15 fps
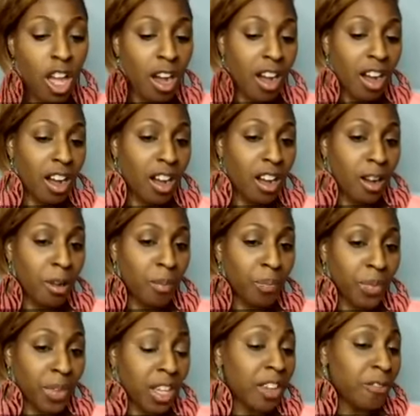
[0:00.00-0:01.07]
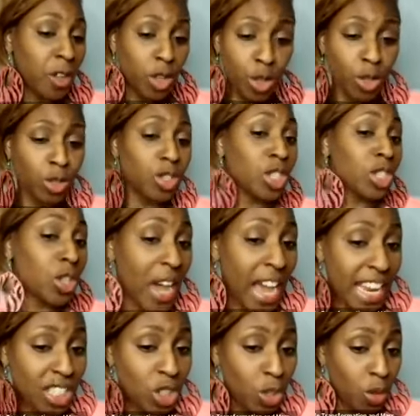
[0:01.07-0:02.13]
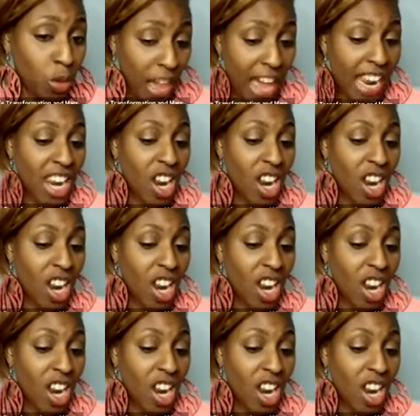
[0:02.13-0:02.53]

If you do, just go ahead and do that.